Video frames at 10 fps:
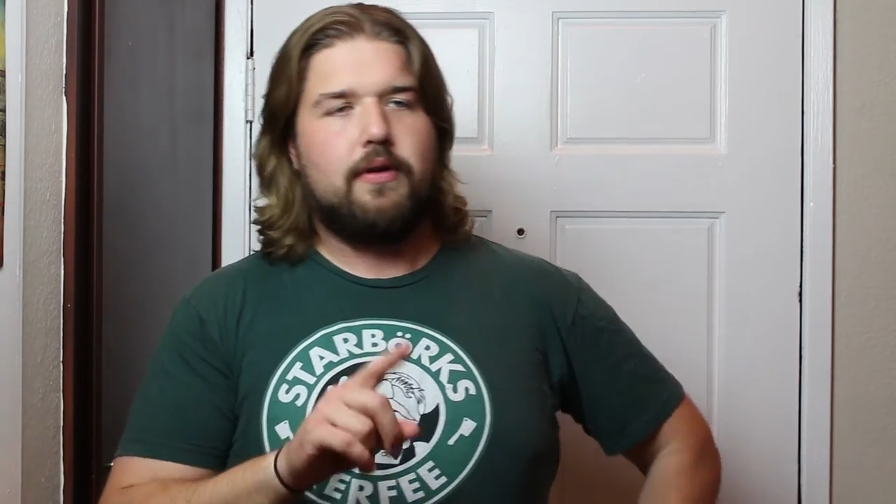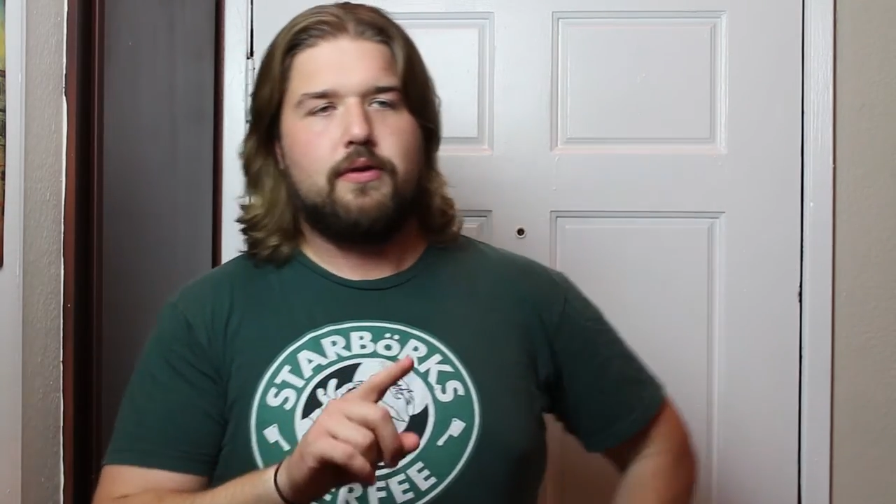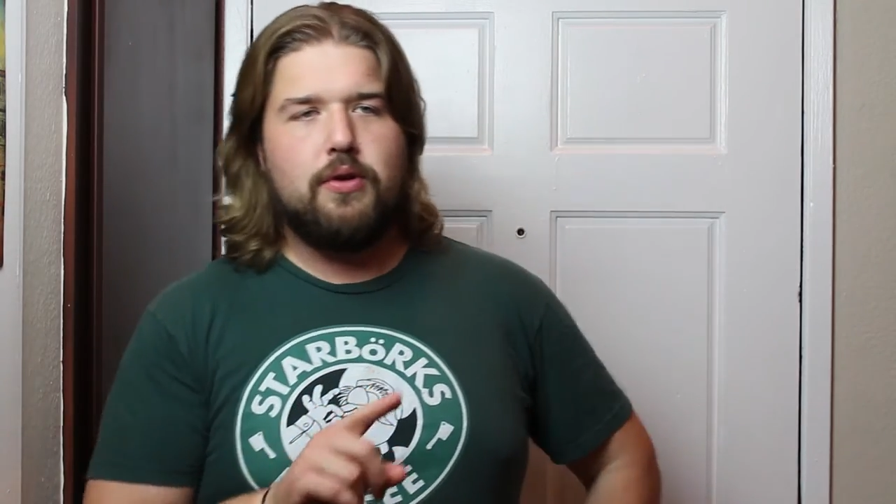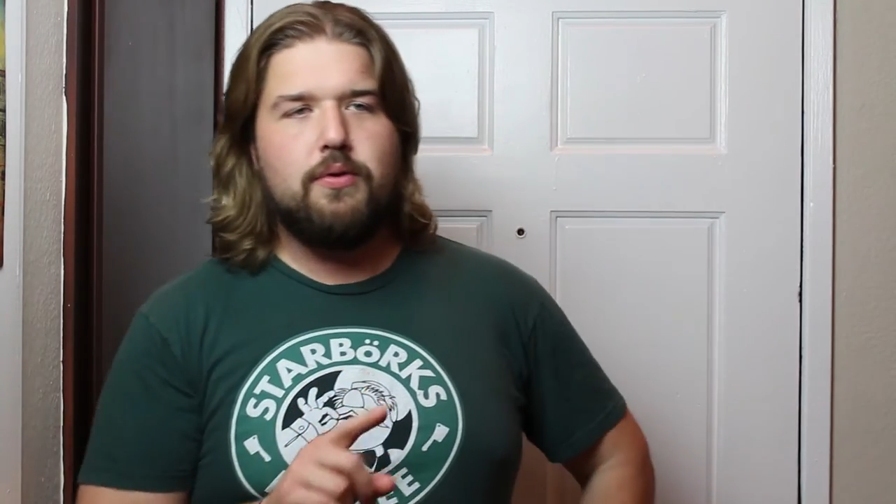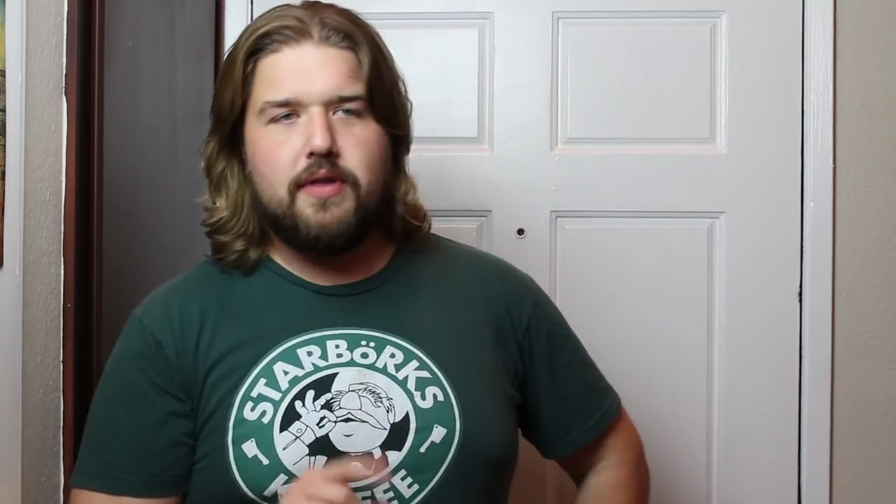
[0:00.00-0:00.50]

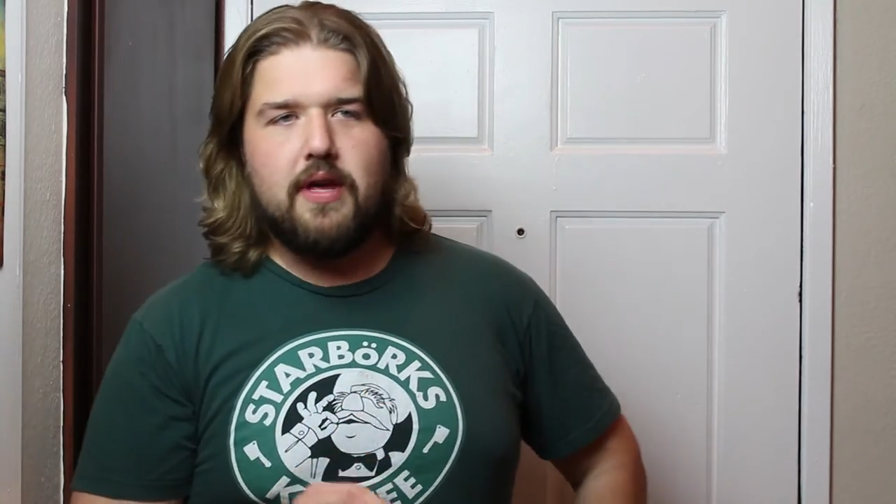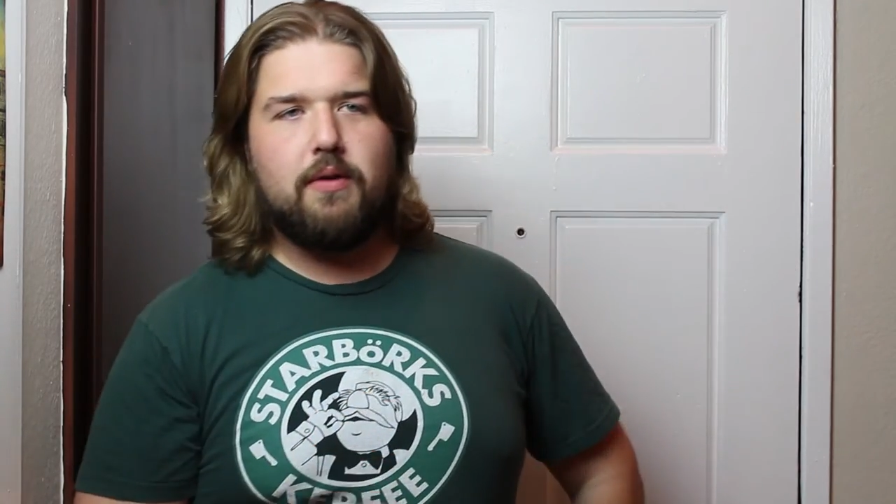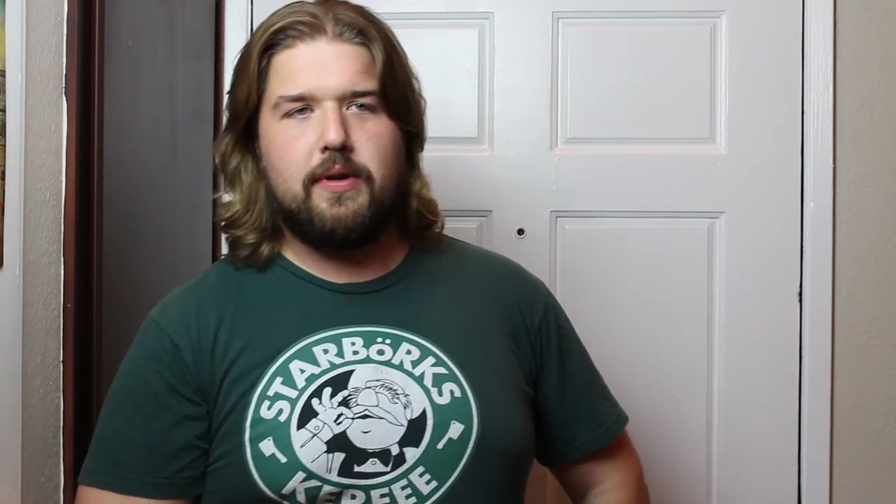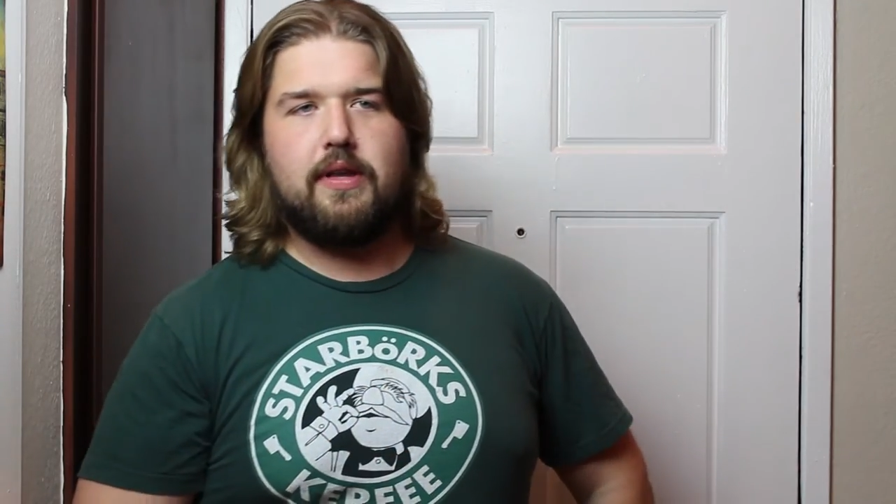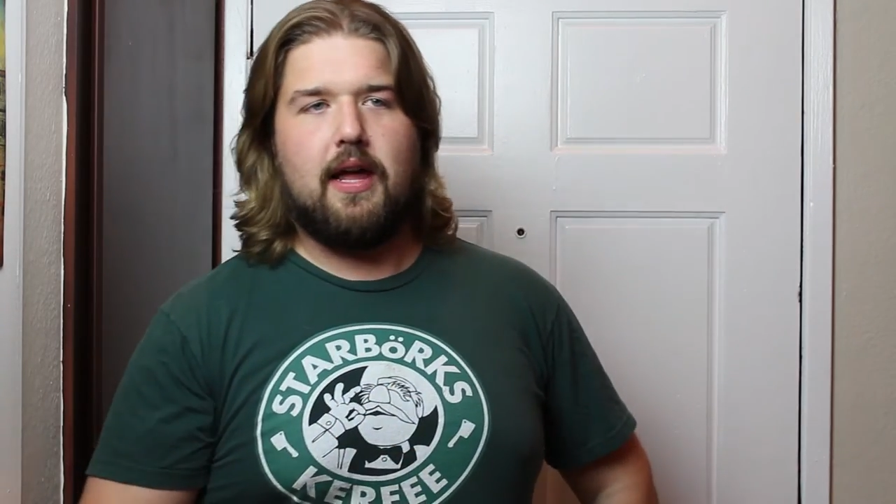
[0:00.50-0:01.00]
Do you
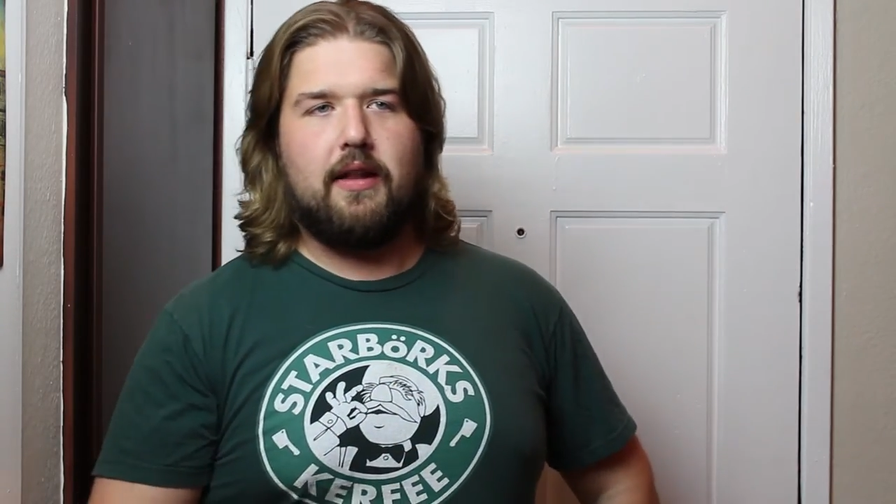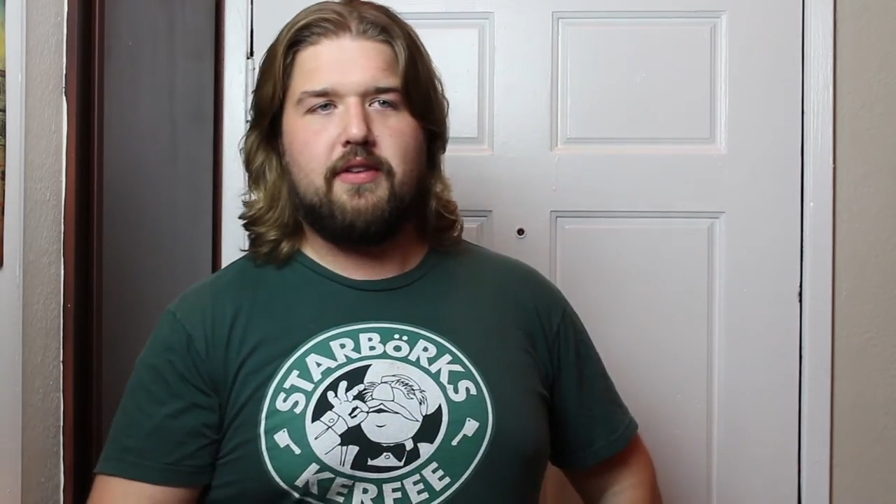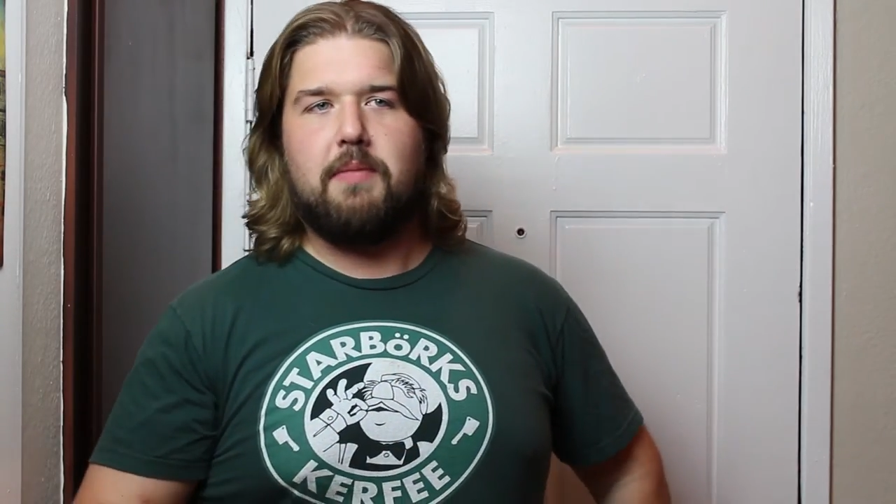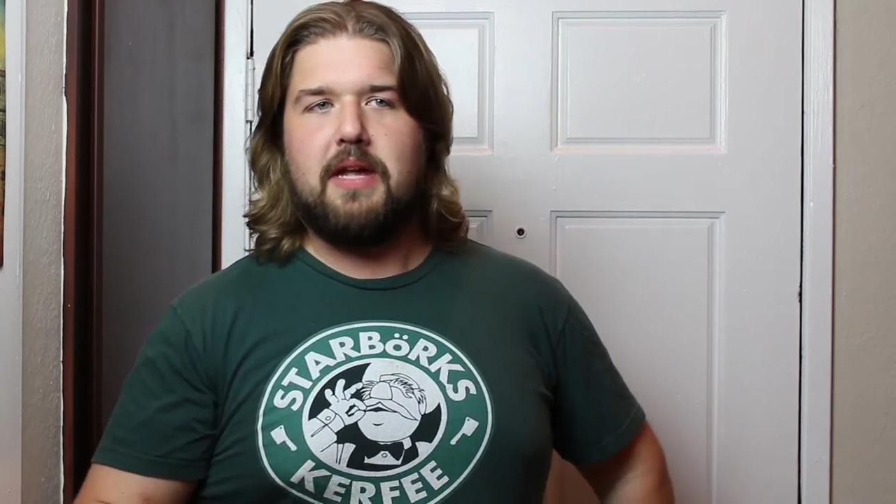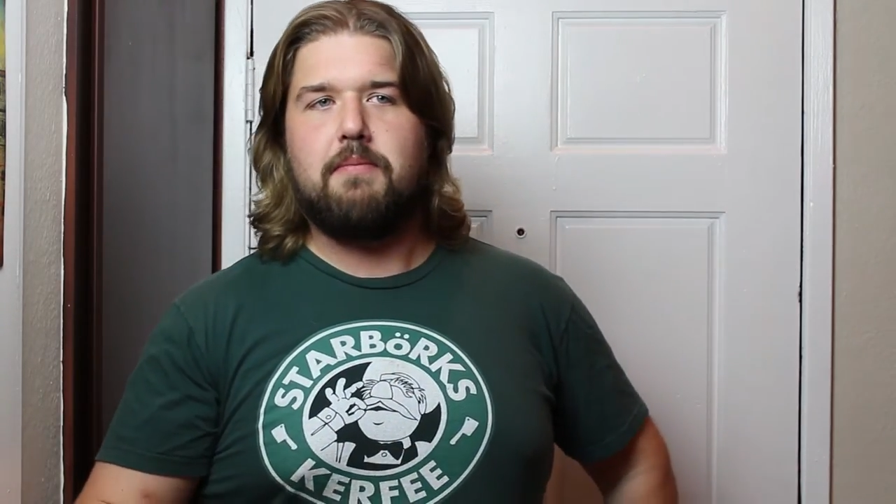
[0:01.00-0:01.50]
think when
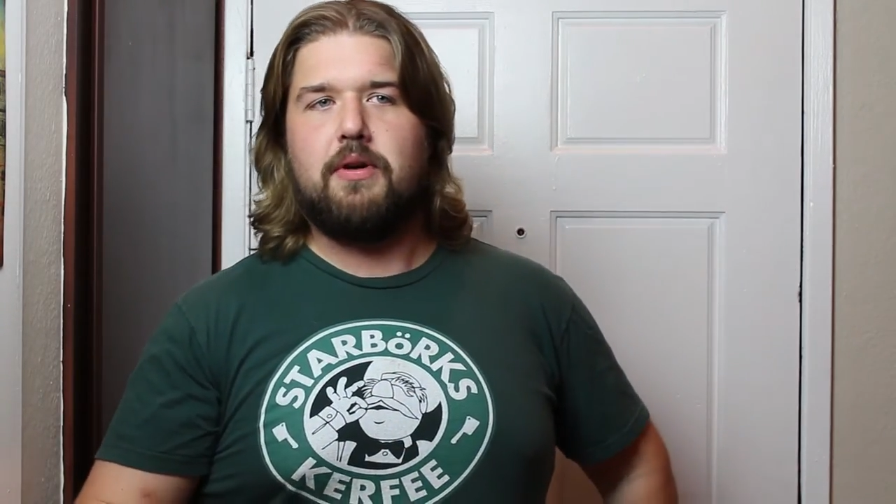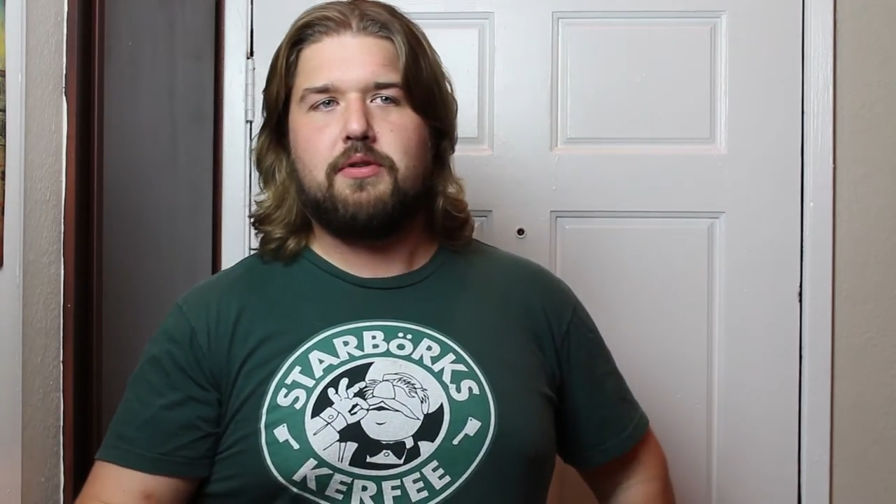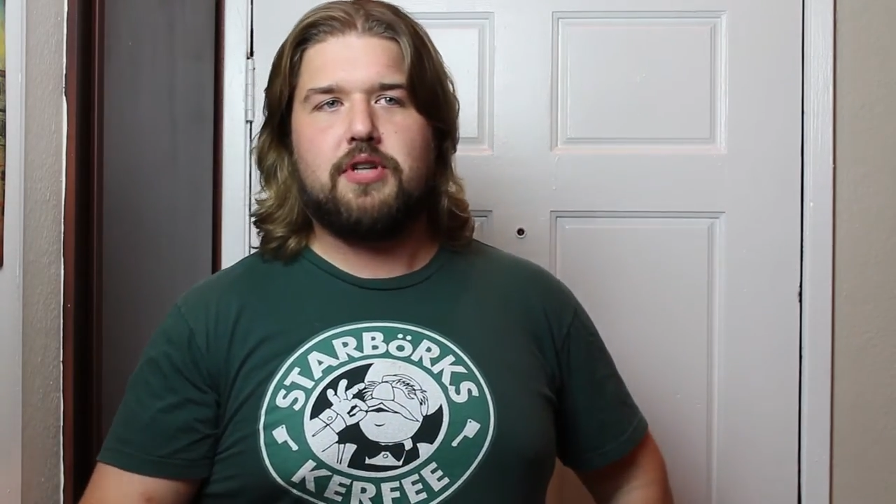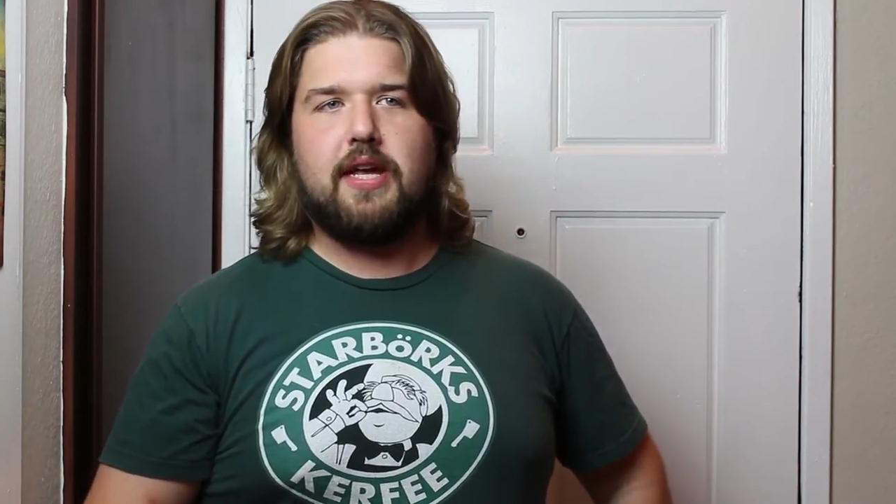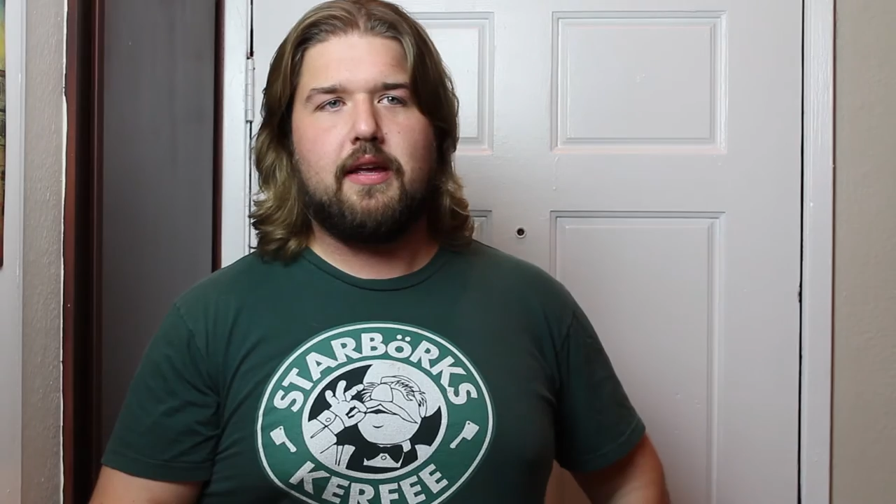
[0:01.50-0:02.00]
Kelis made
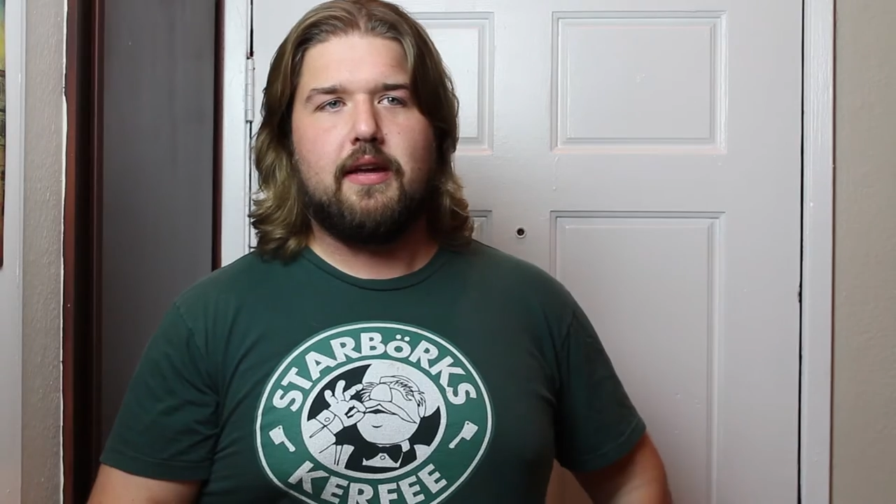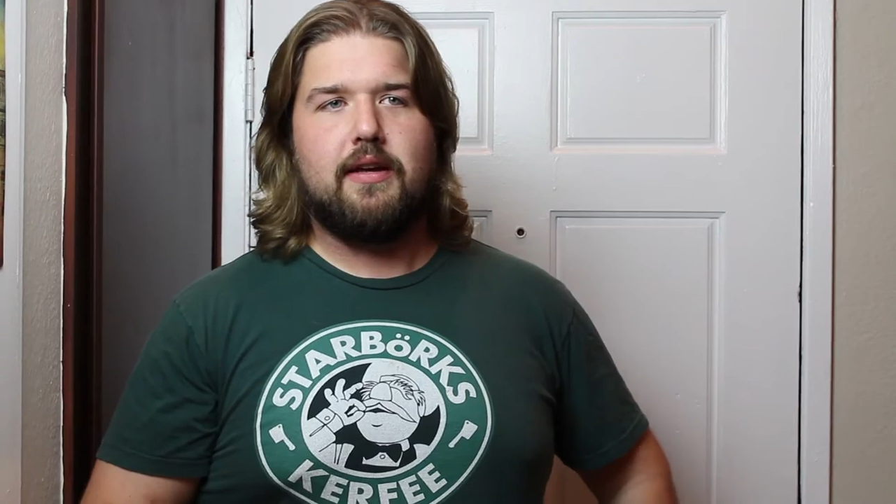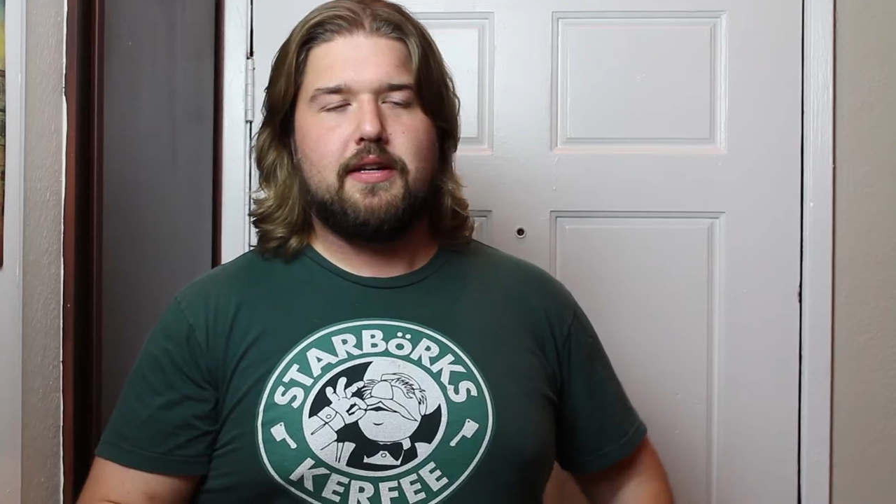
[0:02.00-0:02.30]
Milkshake,